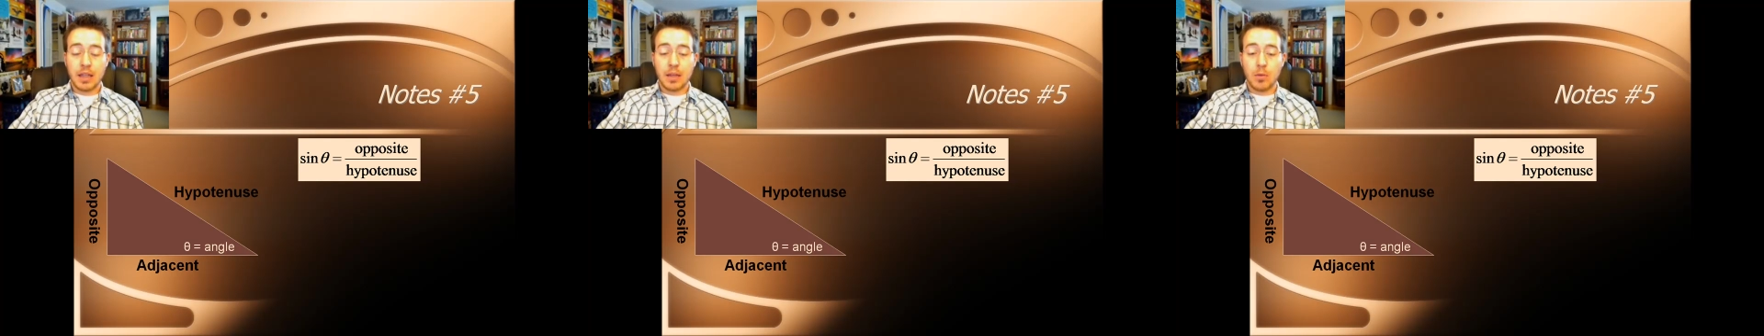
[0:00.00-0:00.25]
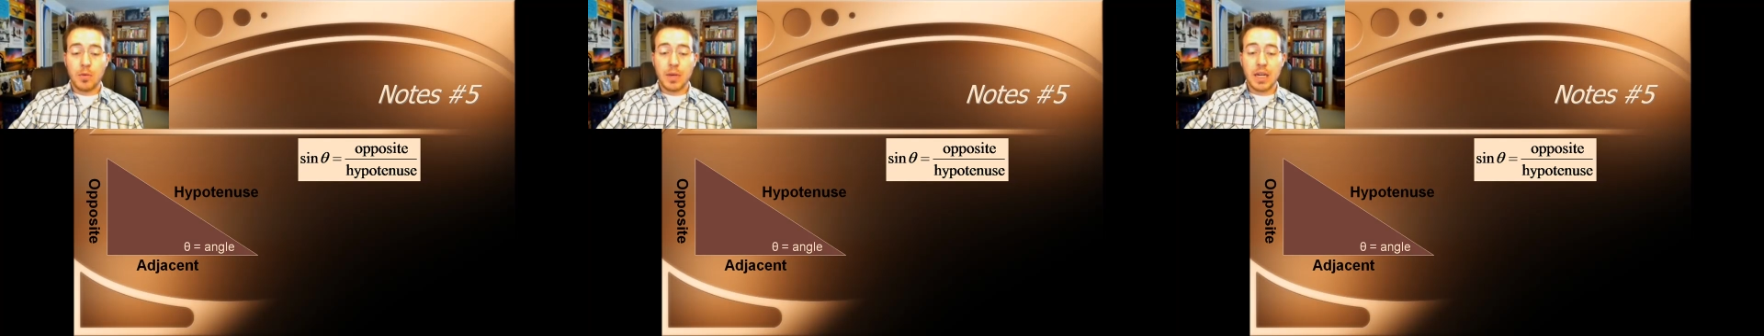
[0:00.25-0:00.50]

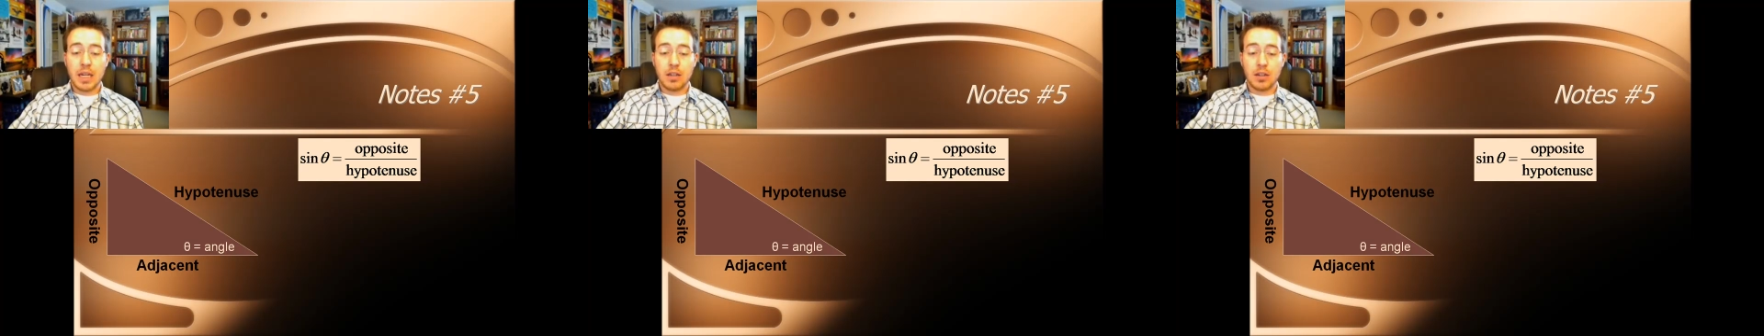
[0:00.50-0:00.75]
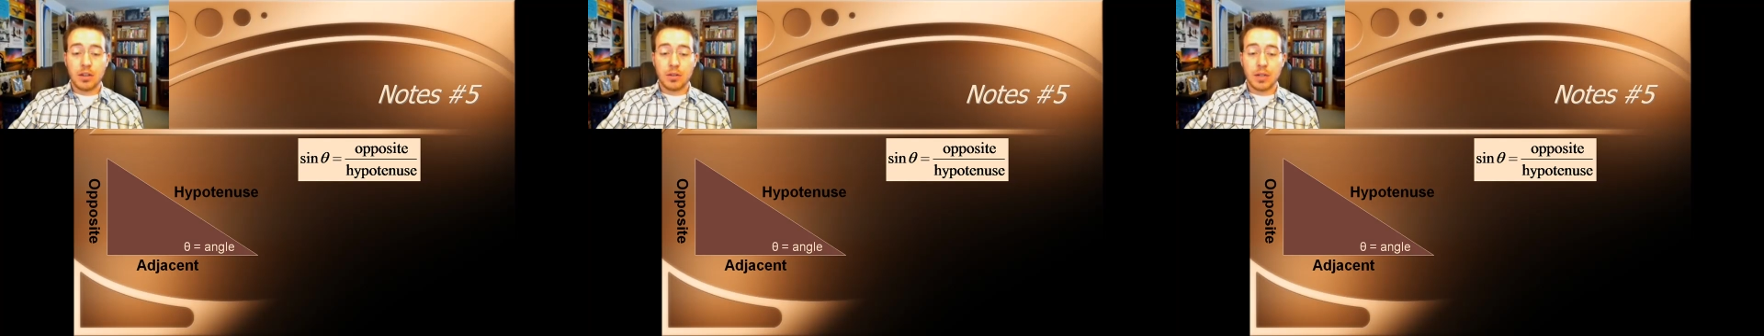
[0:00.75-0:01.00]
then what we need to
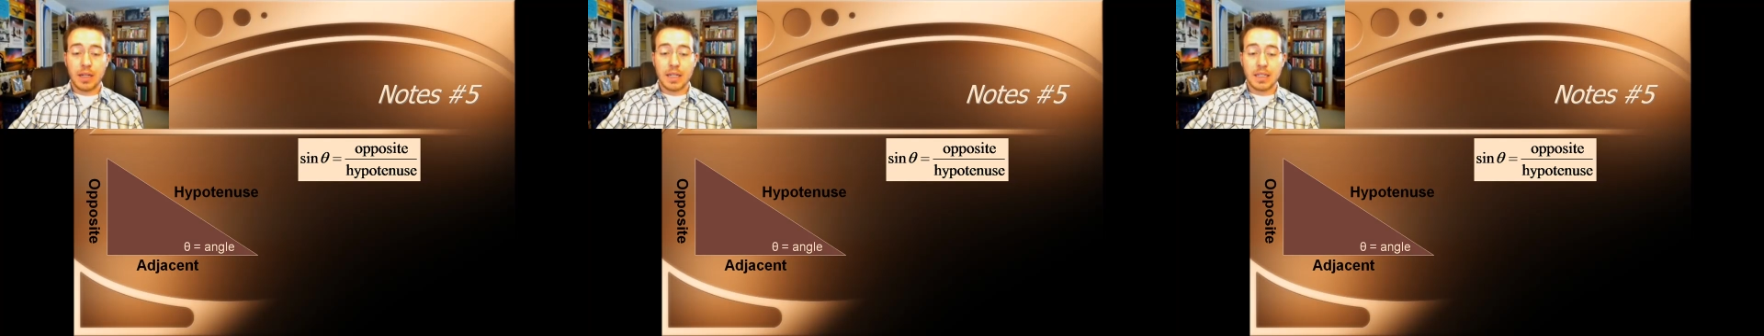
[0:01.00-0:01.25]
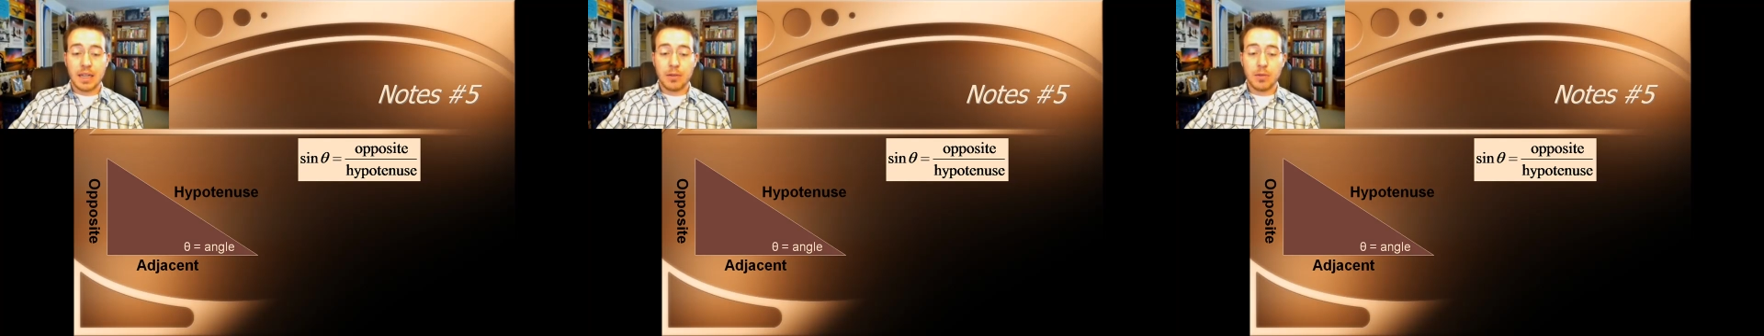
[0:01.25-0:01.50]
do
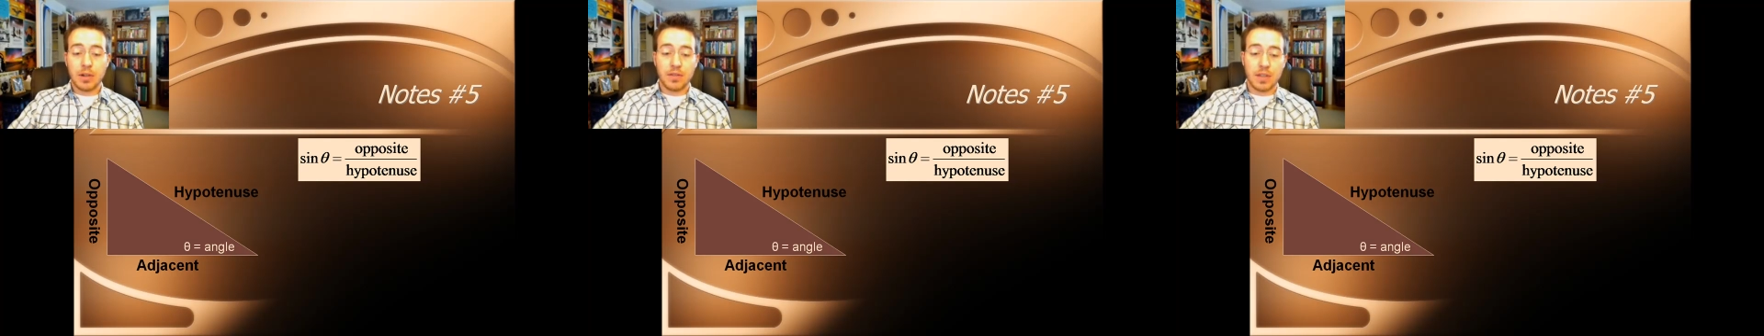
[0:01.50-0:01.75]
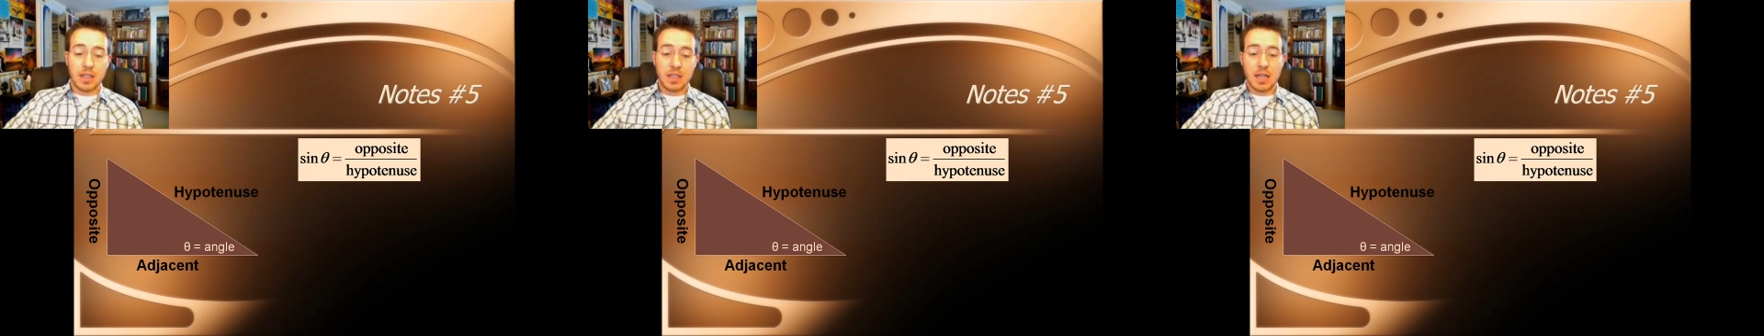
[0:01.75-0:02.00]
is get rid
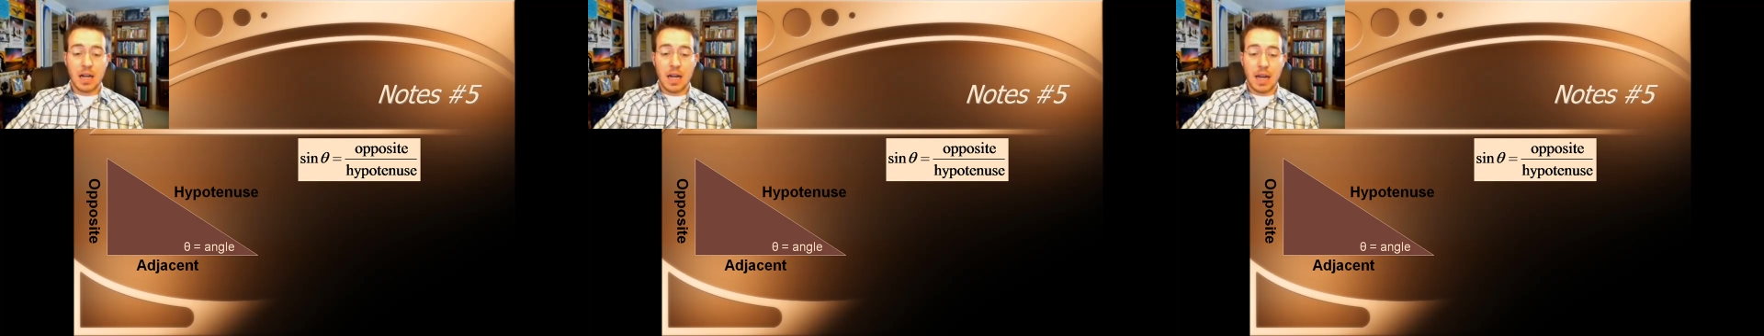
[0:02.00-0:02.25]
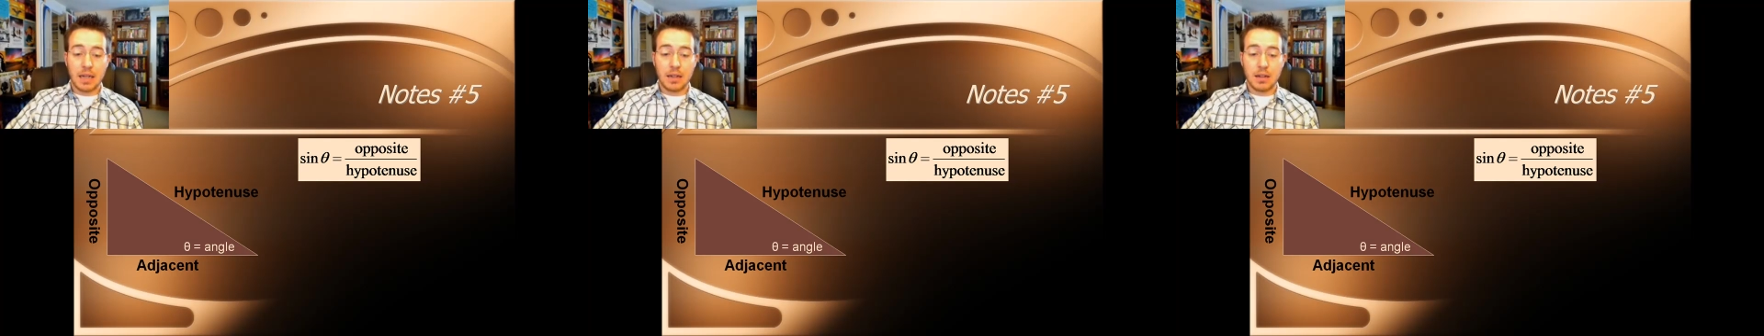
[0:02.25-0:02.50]
of the
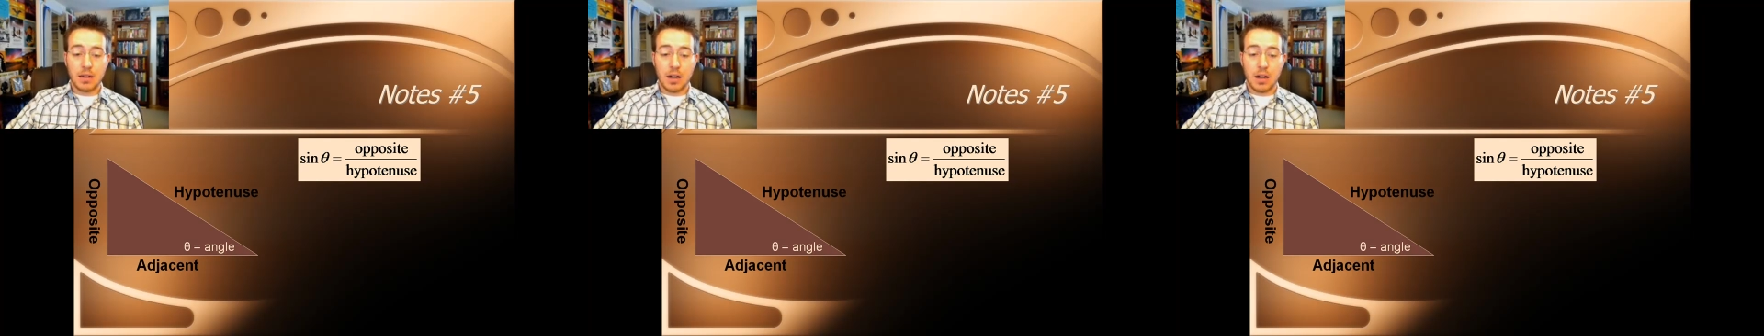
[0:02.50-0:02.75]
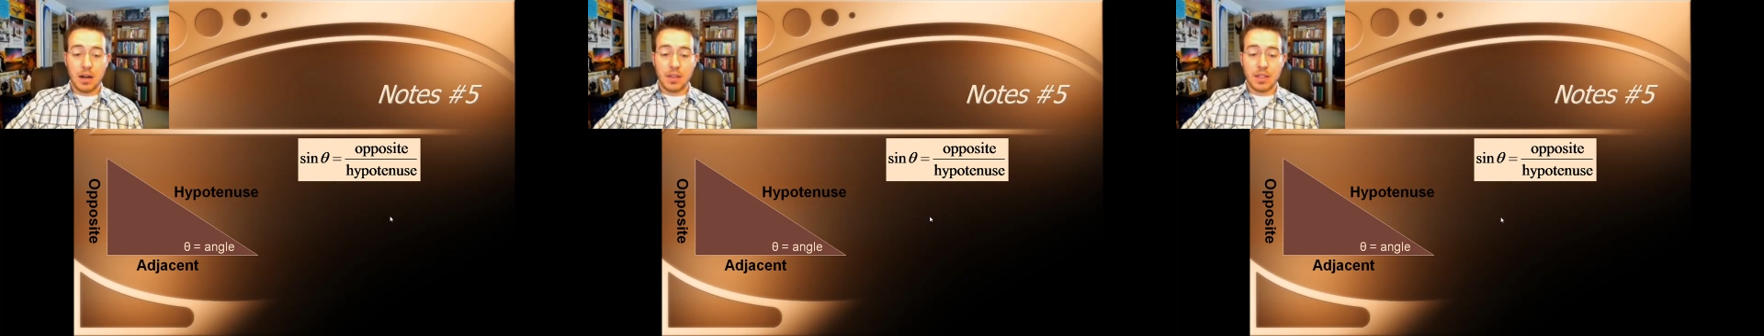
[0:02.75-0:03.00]
sign
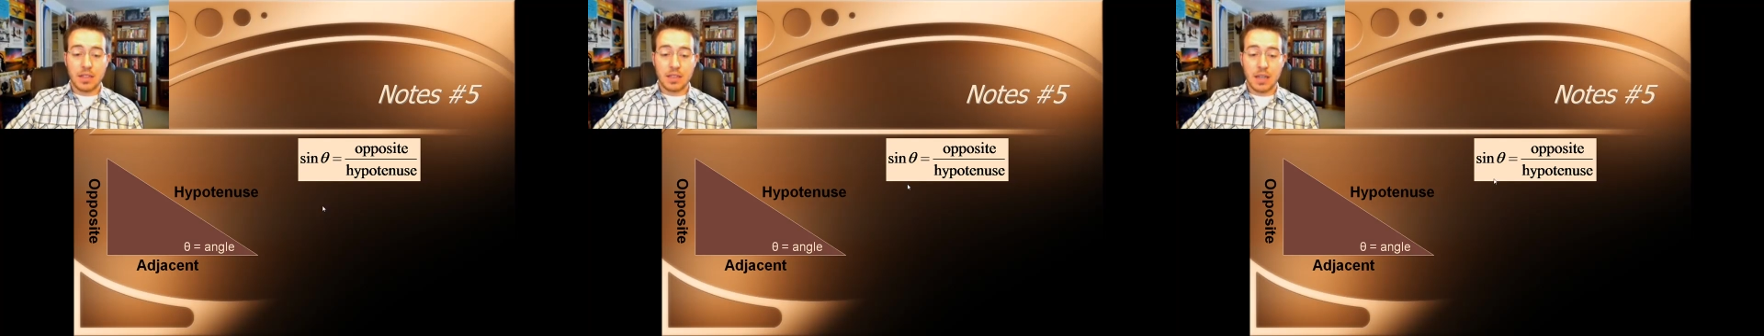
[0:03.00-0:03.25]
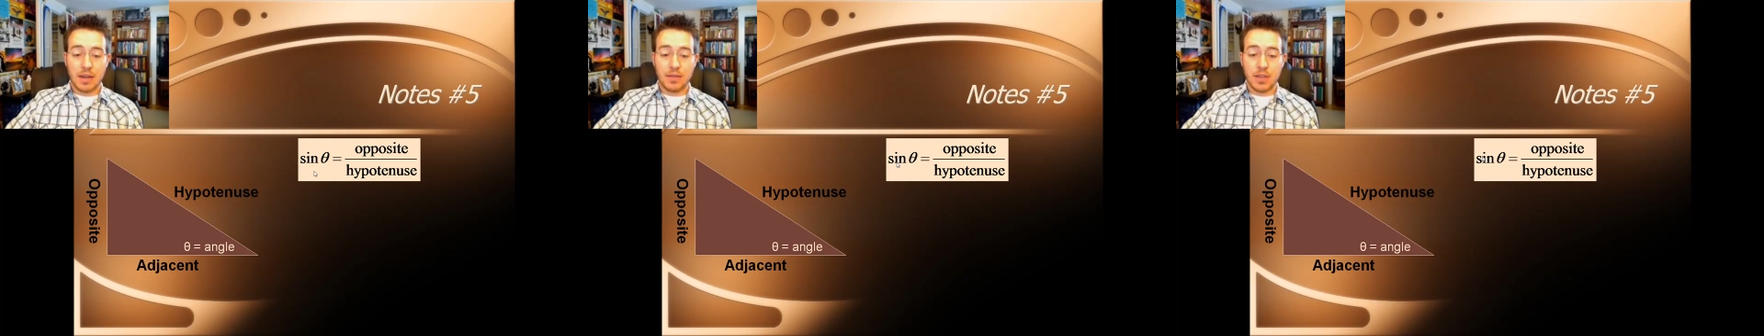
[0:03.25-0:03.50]
on this
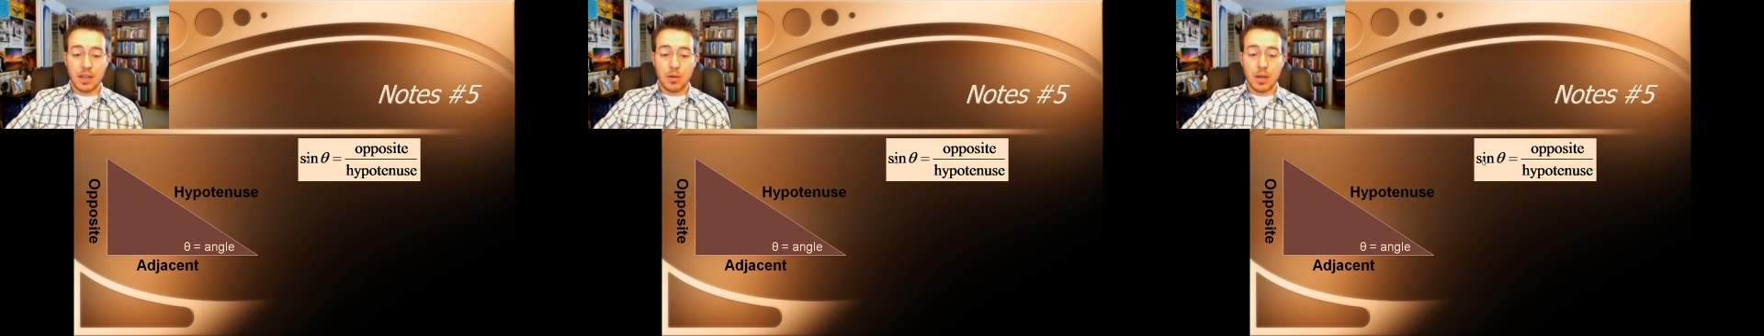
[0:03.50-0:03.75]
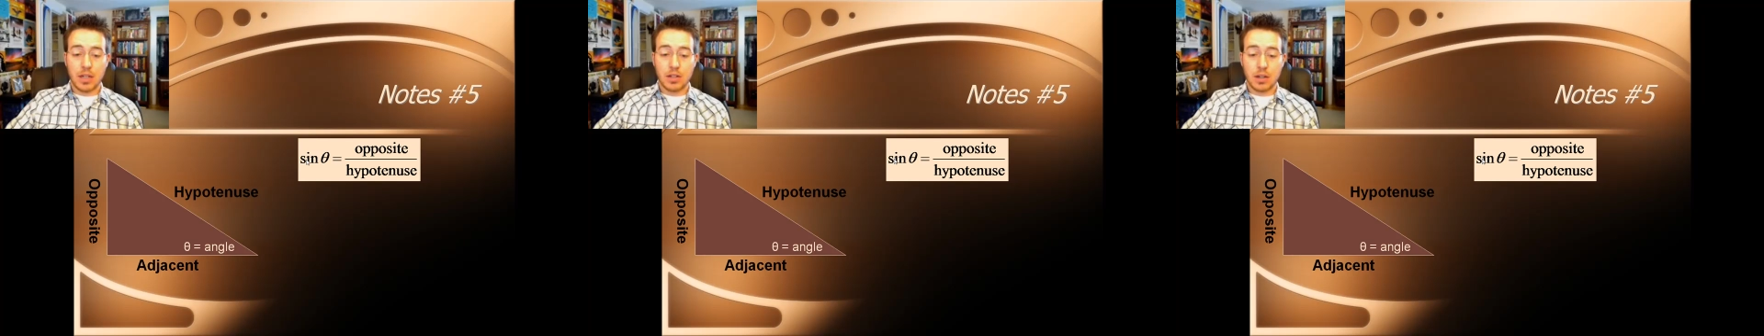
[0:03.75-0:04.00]
side of the
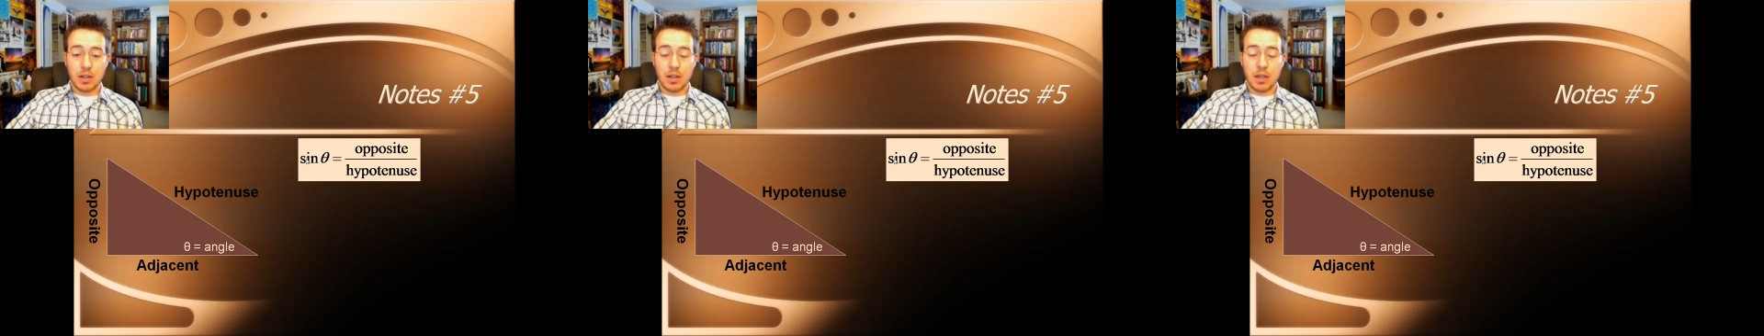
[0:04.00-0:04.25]
equation.